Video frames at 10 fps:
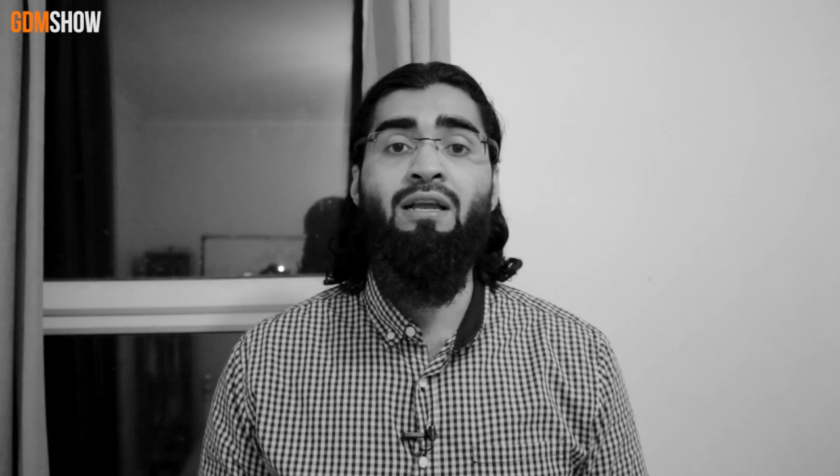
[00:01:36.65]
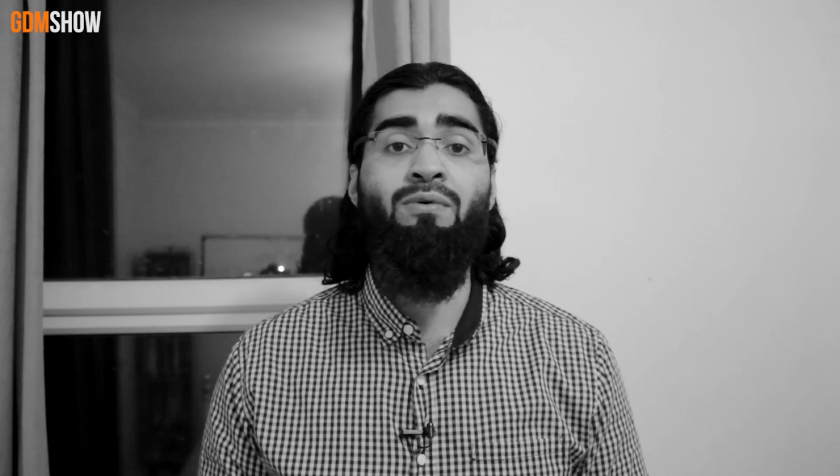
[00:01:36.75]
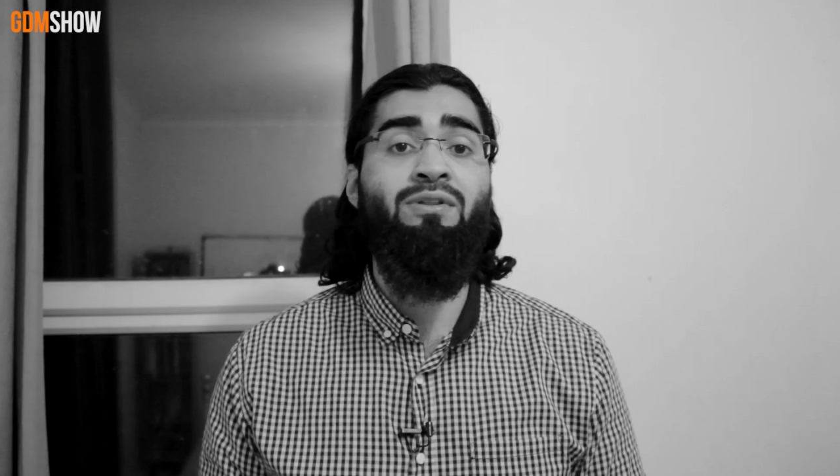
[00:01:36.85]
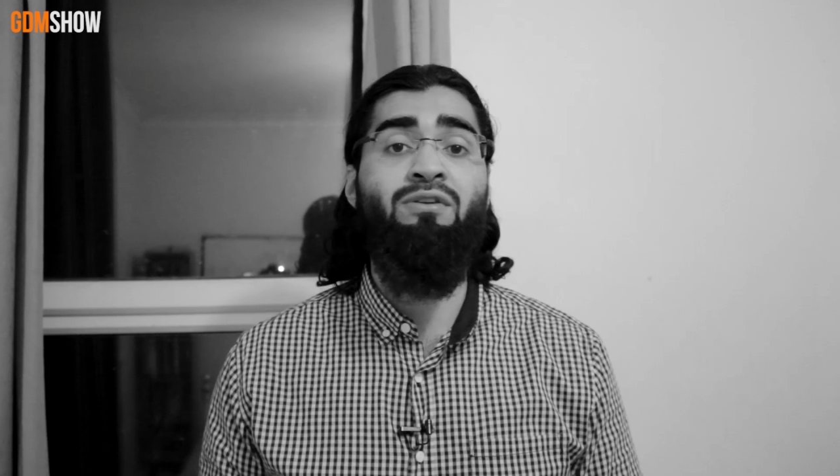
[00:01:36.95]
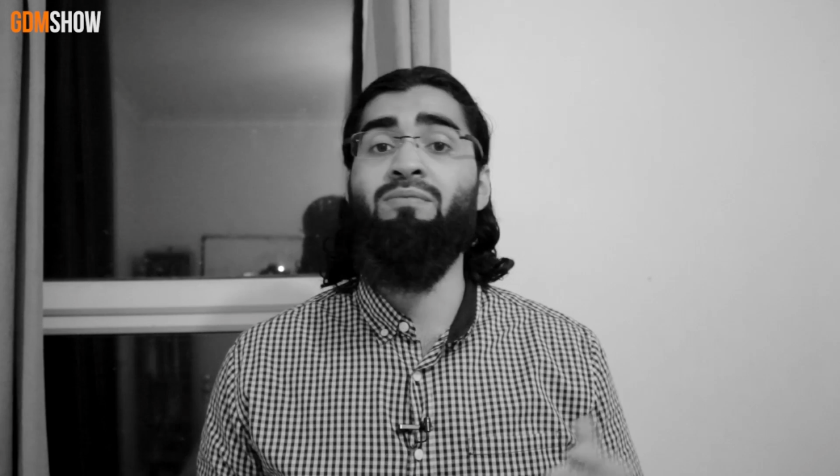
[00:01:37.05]

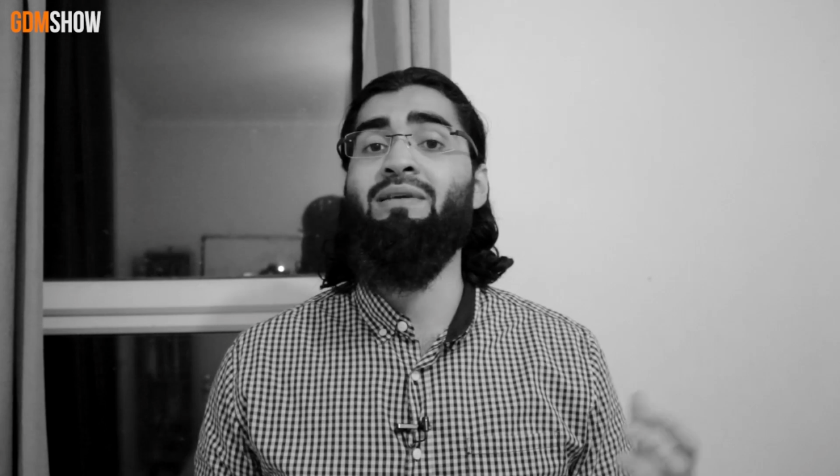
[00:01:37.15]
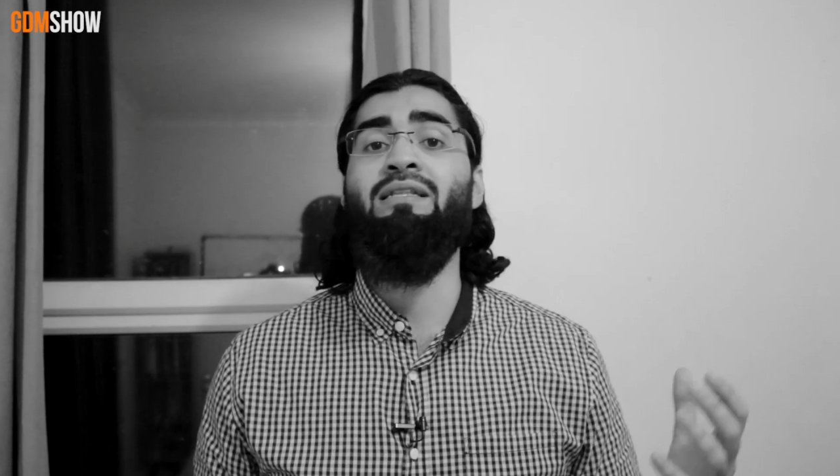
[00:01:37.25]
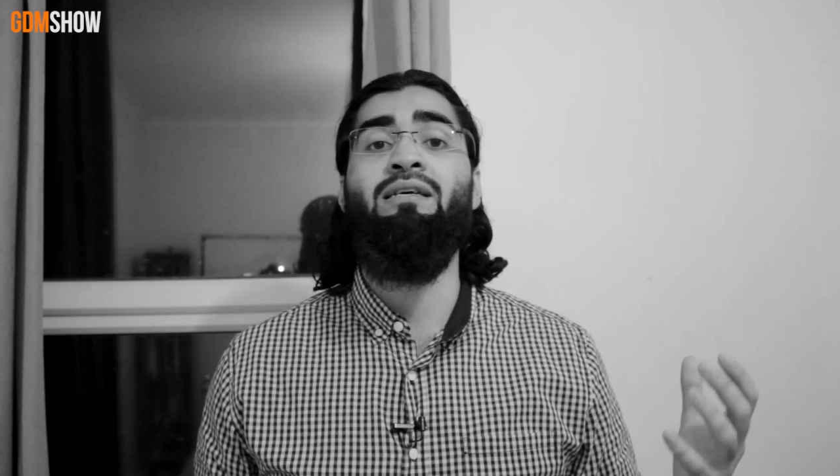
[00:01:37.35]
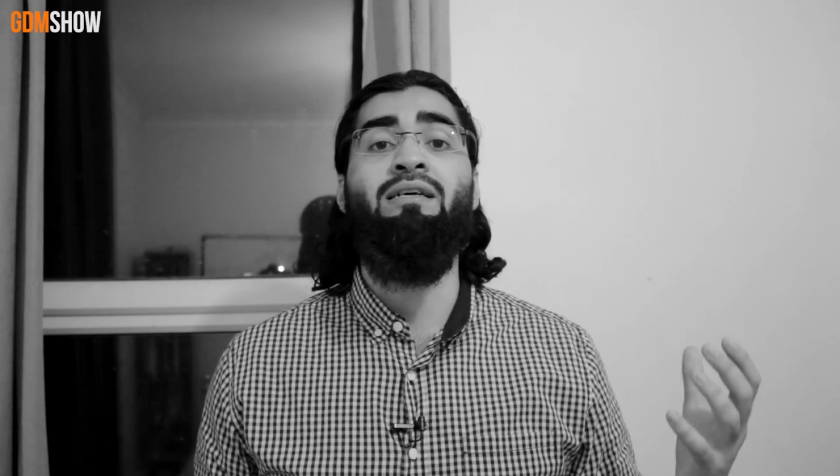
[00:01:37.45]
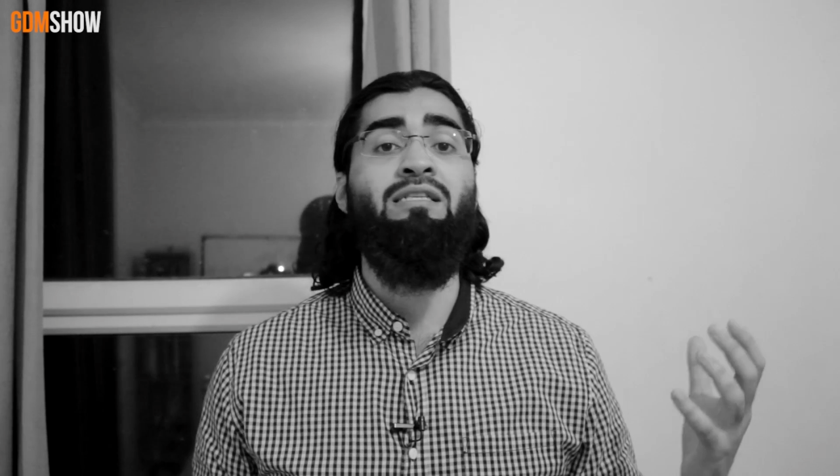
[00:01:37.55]
whether it be
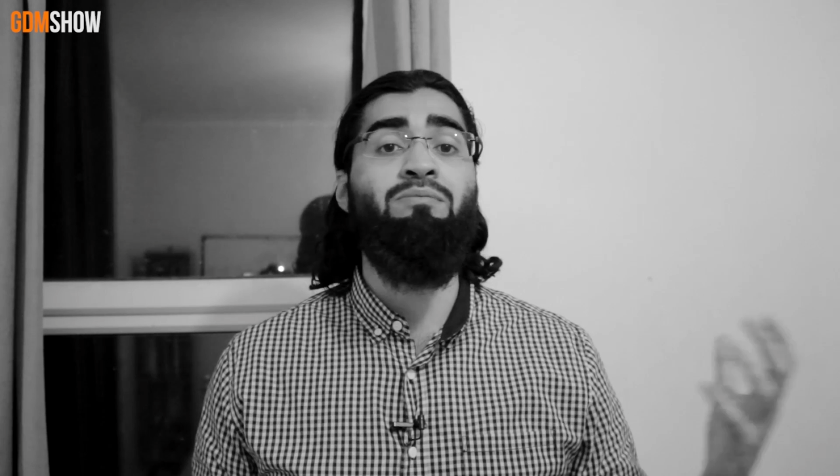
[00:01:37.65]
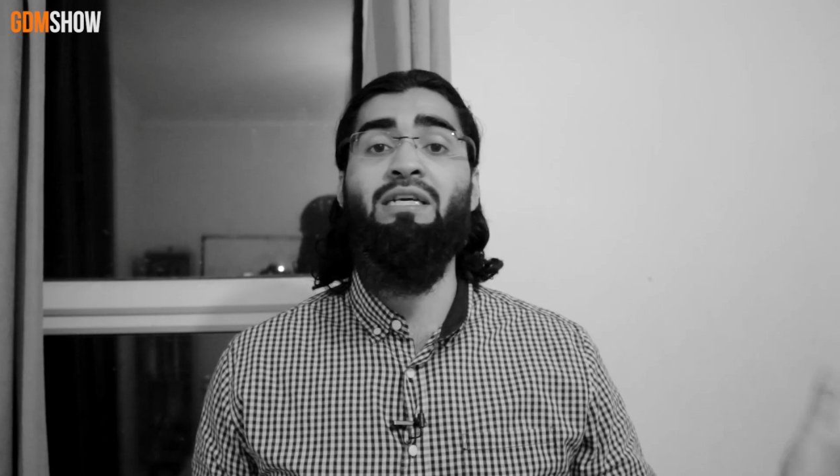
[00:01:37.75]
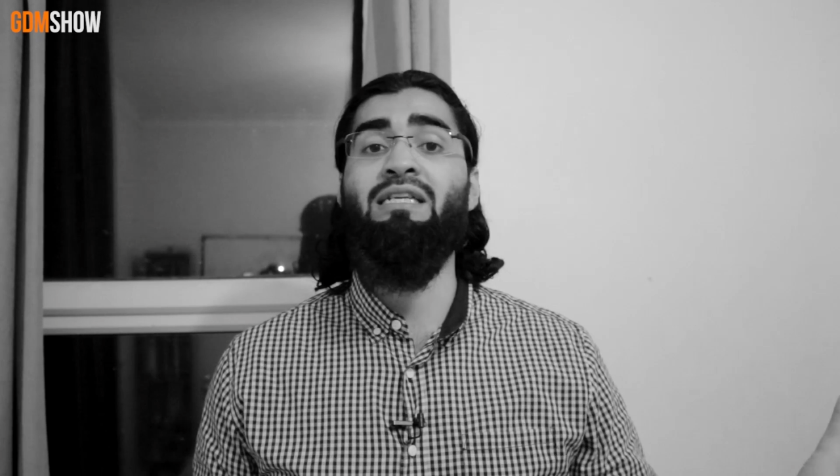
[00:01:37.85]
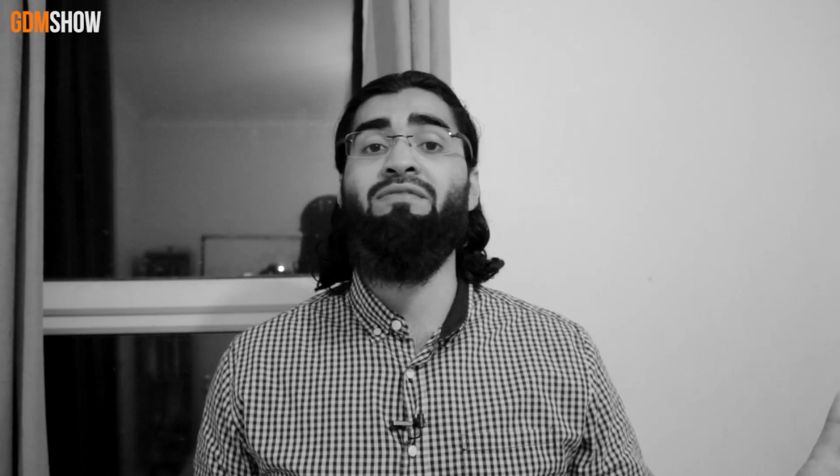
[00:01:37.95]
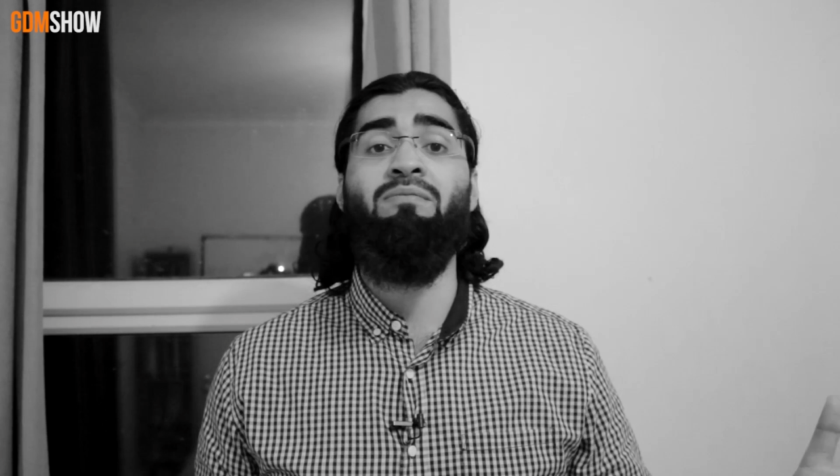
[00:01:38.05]
the subjective